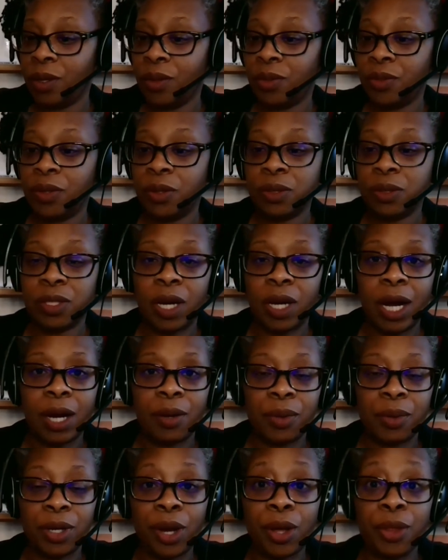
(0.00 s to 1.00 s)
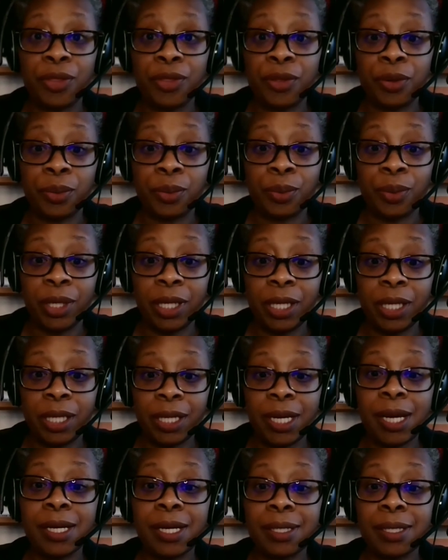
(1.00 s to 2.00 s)
those are our
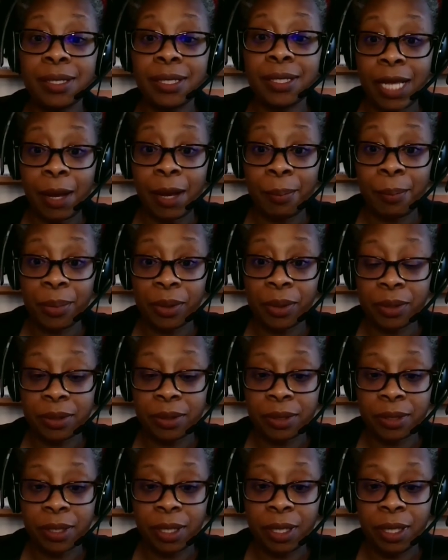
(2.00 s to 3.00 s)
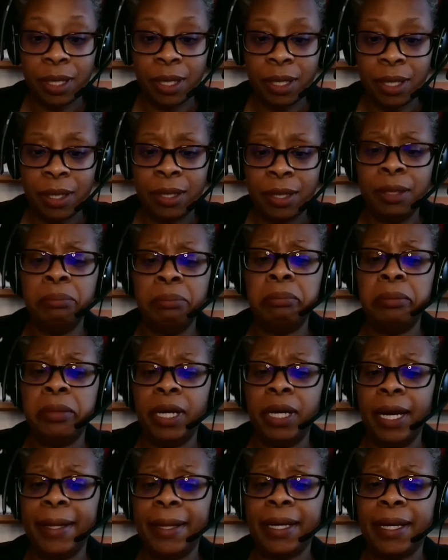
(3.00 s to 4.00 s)
3 samples.
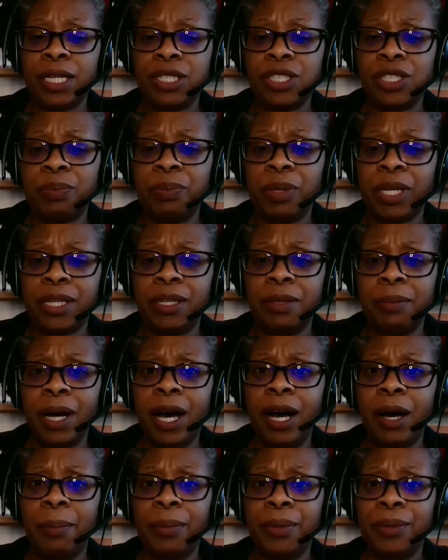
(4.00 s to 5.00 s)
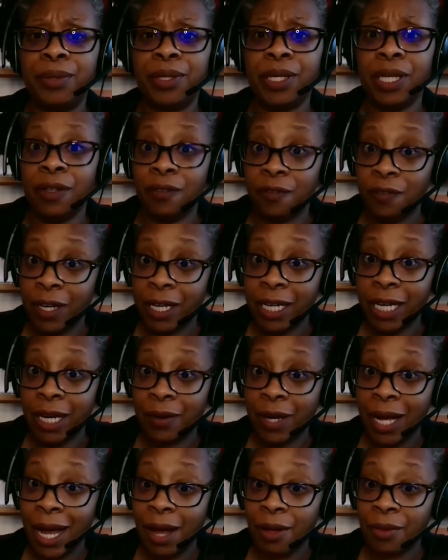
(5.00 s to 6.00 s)
I think I should pick them up and find
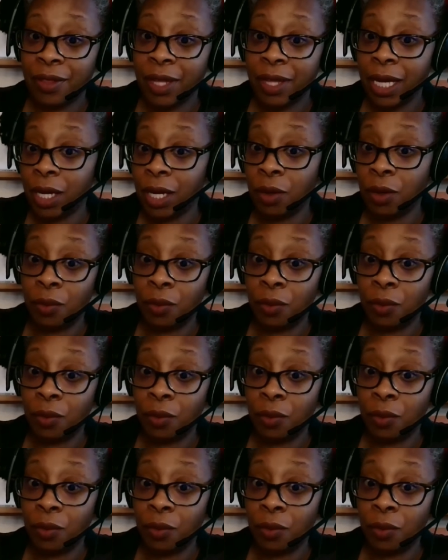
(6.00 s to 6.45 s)
out how they